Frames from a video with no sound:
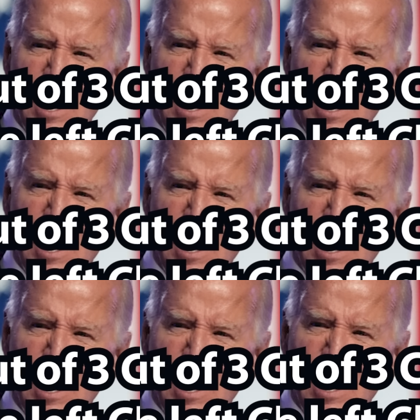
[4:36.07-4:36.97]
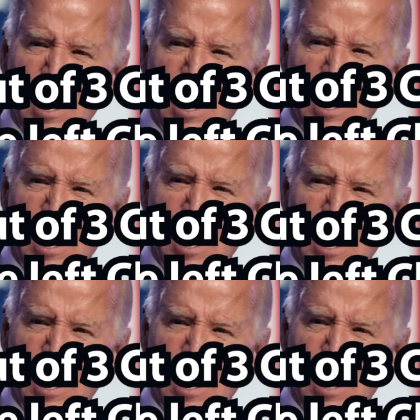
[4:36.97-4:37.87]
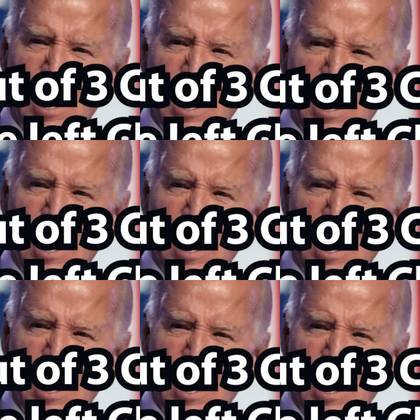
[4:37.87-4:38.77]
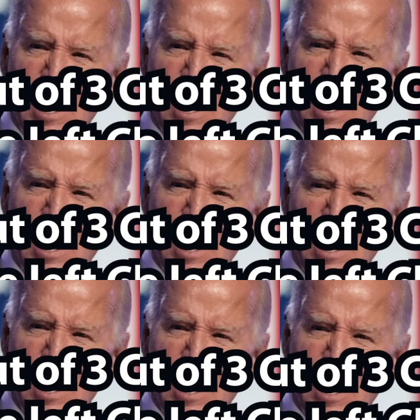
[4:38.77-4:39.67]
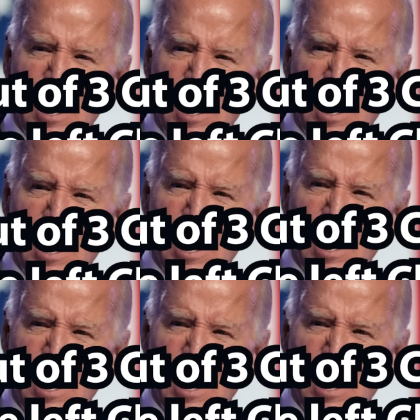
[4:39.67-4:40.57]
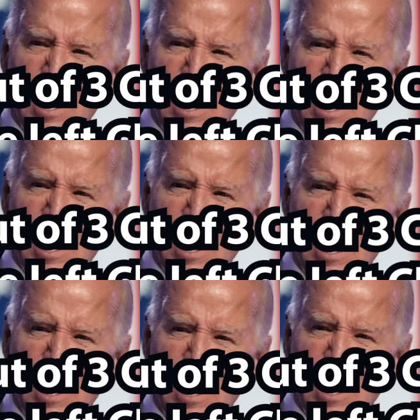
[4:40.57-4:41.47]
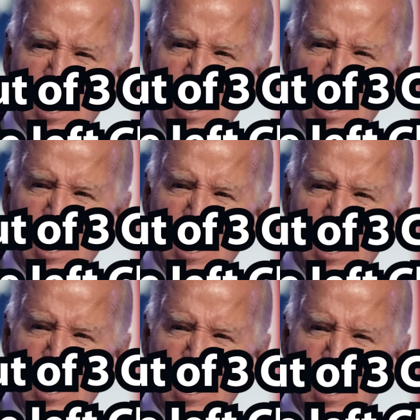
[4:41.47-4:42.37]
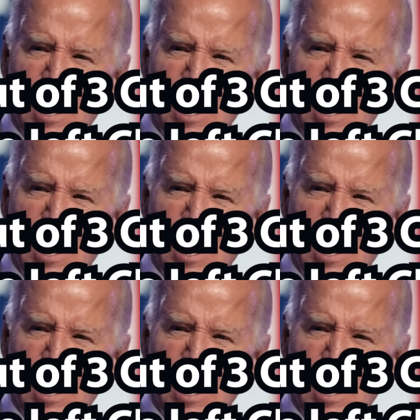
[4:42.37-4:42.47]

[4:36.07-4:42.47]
out of every three Christians in America have left Christianity since 1990, with